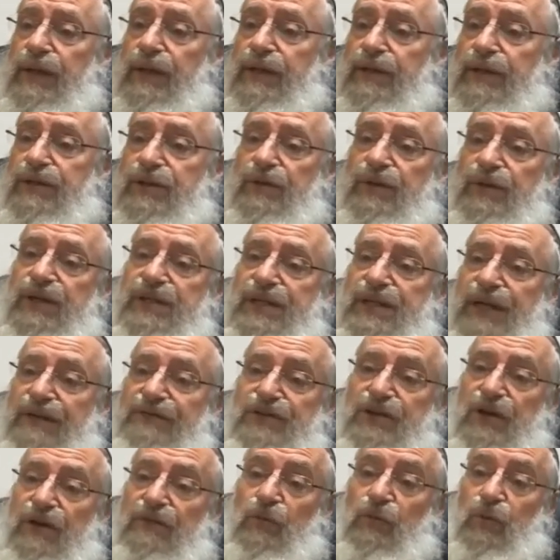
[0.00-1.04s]
So the Ksav
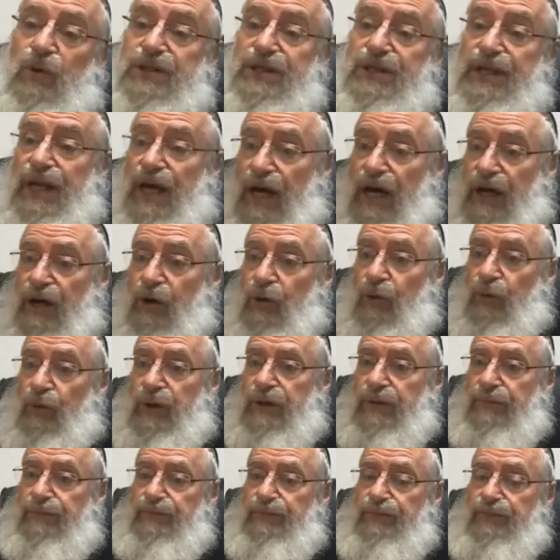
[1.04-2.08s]
Sofer was in
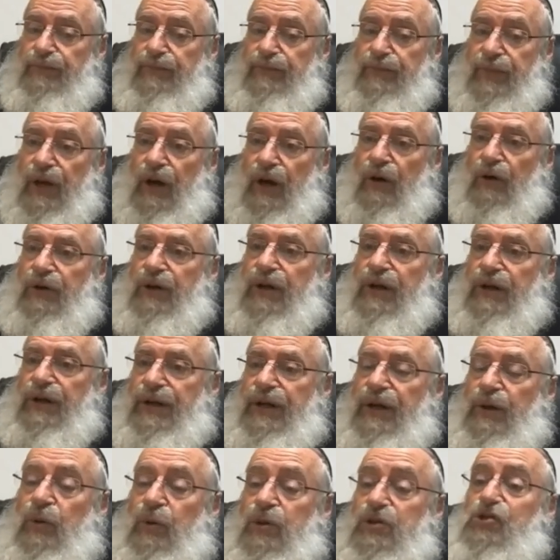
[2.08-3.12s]
Hungary, the Aruch
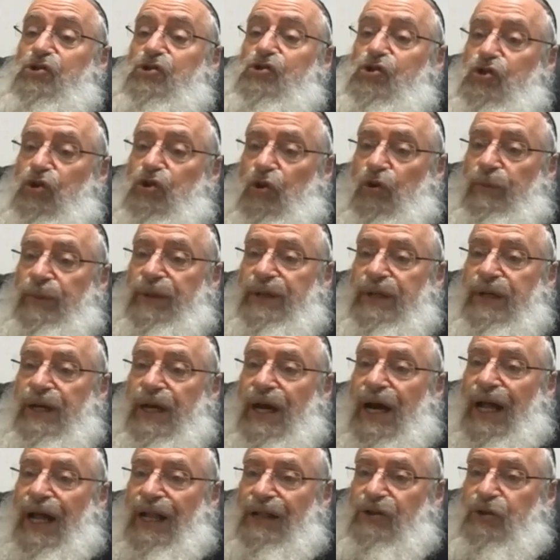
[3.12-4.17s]
LaNer was in
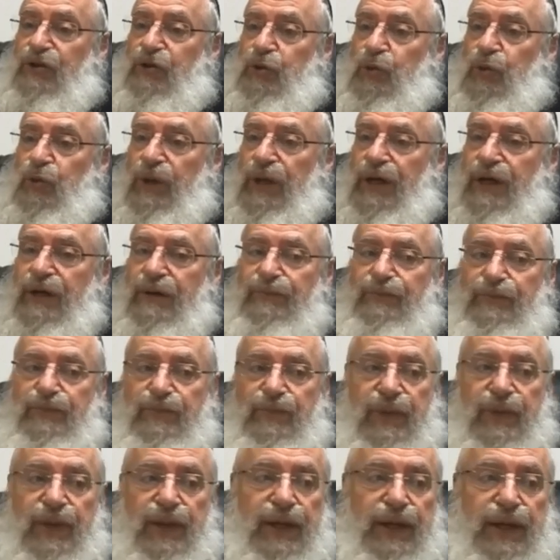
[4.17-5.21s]
Germany, Altona.
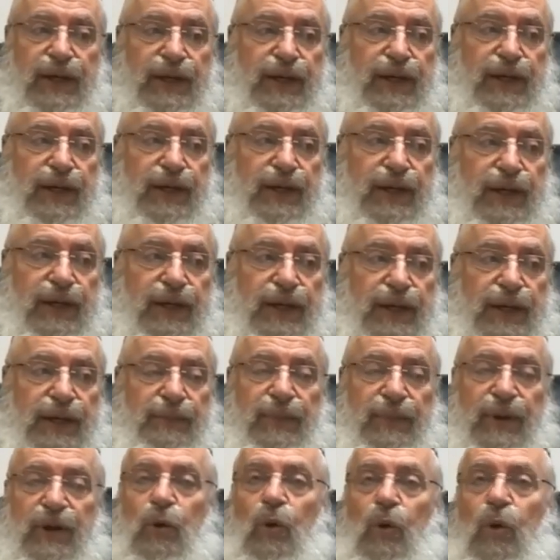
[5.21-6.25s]

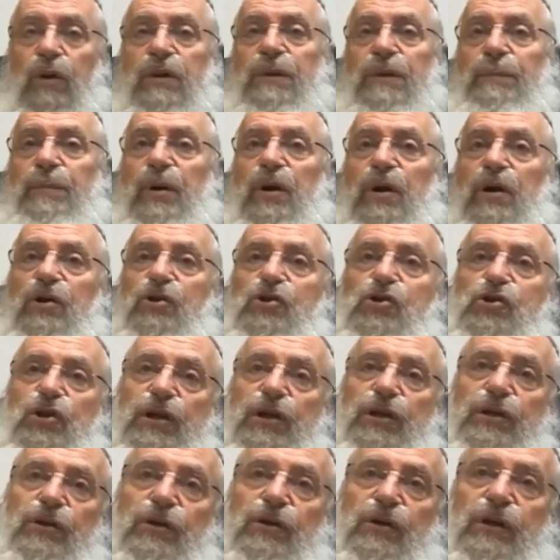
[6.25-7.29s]
But all the Polish
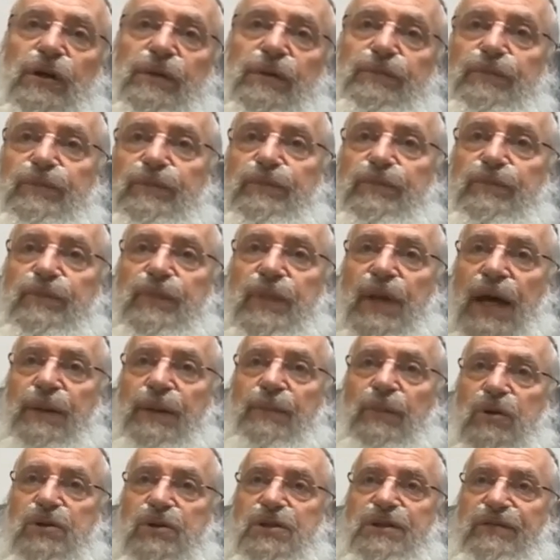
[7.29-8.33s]
Gedolim and
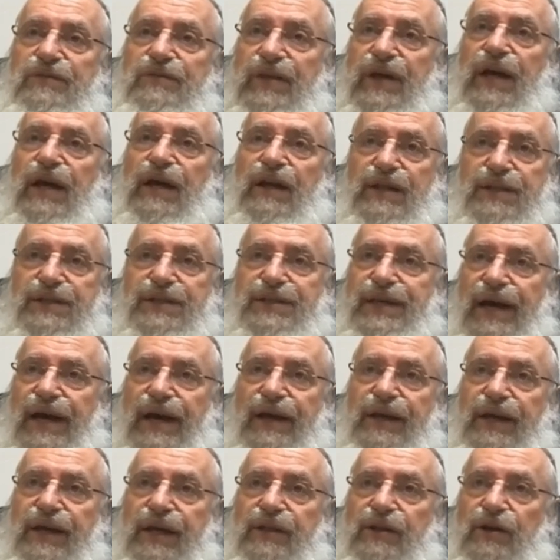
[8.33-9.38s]
most of the
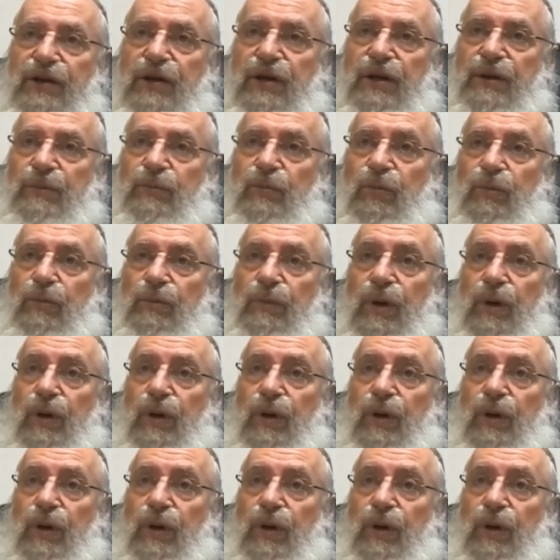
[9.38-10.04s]
Galiciana Gedolim